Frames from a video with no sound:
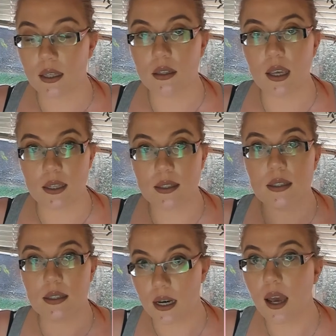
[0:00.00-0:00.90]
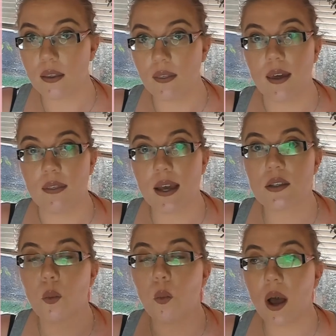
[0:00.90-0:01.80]
It's stuck there.
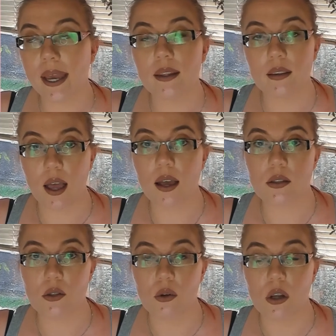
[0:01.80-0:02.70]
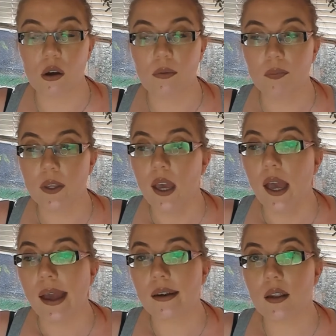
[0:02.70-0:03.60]
That's why it lasts so long.
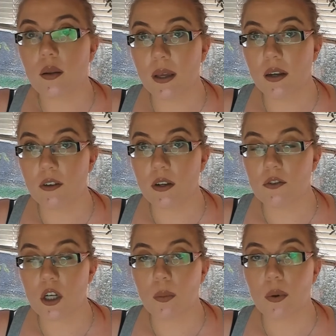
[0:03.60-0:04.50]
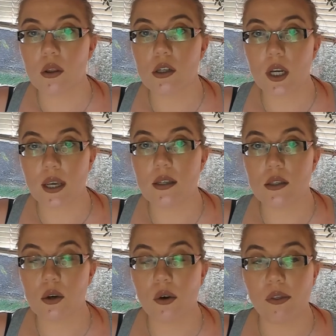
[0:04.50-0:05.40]
Another benefit of gel polish is
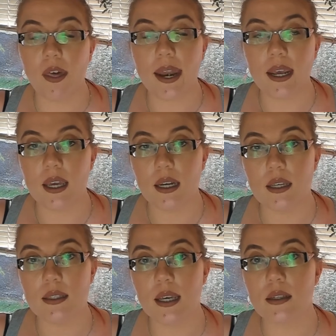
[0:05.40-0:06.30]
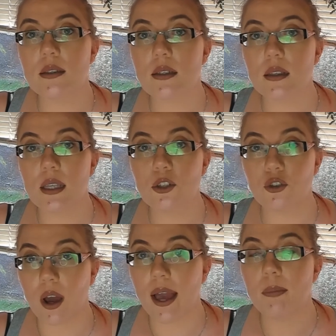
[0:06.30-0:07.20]
though that it is instantly
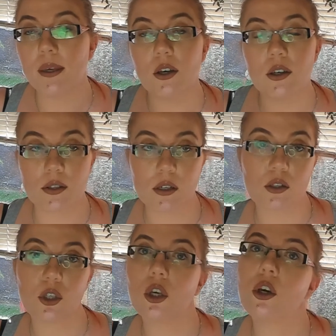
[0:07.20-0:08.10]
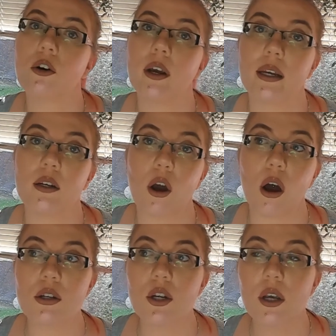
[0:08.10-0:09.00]
dry because it is curing,
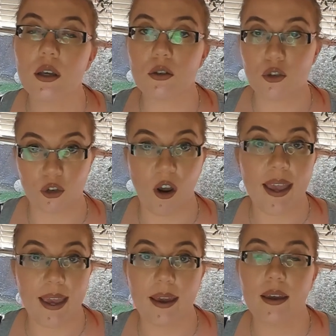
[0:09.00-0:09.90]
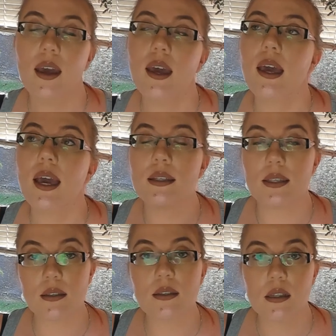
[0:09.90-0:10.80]
not drying. It's
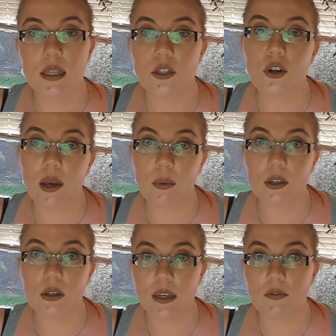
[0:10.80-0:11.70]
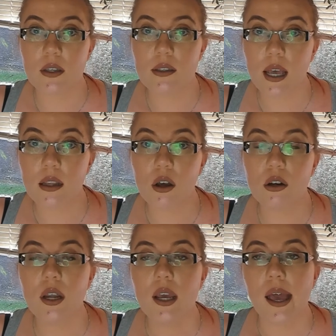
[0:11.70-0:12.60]
instantly dry when you leave the
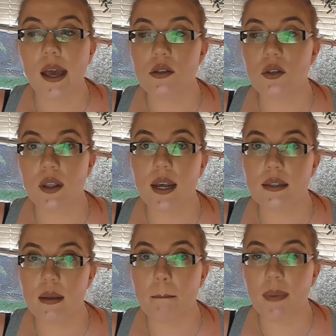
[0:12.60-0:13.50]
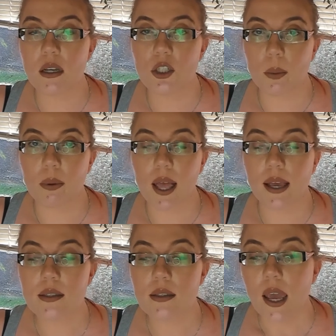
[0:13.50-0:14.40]
salon, so that is a major
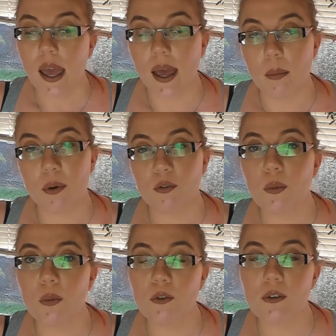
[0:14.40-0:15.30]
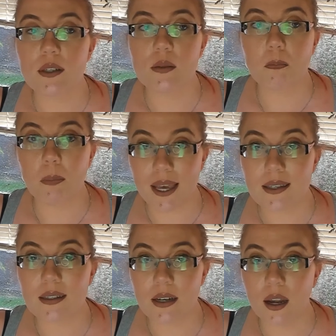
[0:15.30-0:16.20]
plus. But removal is
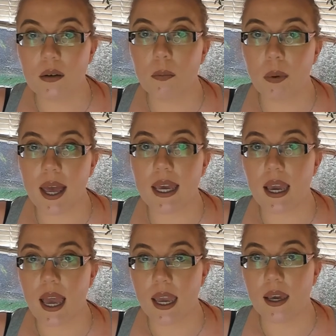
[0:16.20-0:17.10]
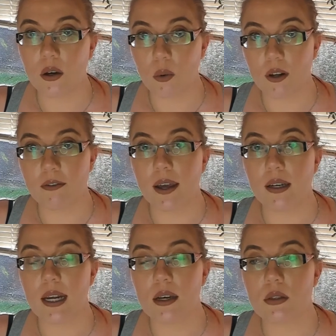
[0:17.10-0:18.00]
best done by a qualified
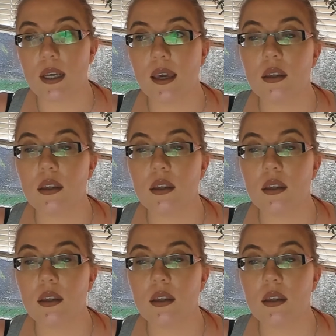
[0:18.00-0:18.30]
nail tech.